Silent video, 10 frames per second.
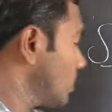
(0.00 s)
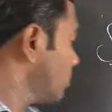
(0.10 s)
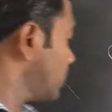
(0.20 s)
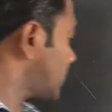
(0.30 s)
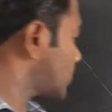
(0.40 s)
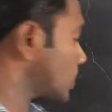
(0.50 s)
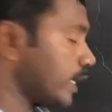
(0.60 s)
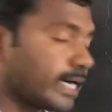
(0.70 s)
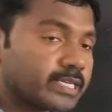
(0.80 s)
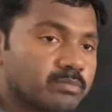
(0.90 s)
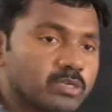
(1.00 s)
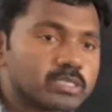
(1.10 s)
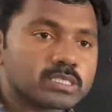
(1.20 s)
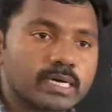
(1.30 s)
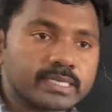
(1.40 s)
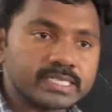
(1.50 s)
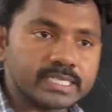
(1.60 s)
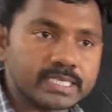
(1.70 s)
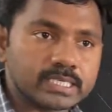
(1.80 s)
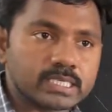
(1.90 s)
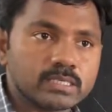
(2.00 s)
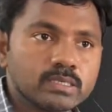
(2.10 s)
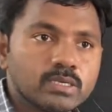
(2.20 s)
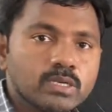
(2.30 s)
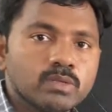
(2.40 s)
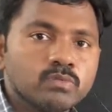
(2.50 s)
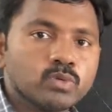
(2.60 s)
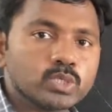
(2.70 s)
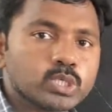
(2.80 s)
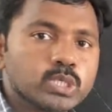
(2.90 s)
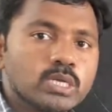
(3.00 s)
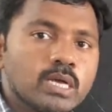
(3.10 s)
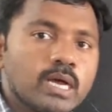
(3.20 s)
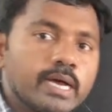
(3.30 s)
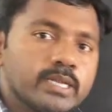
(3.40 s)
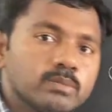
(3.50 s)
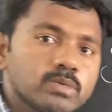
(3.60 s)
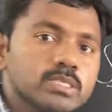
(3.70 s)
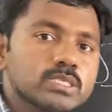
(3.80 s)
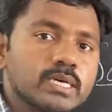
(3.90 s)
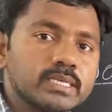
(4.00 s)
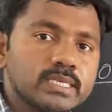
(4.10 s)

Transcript: Which animals are eat? Which animals are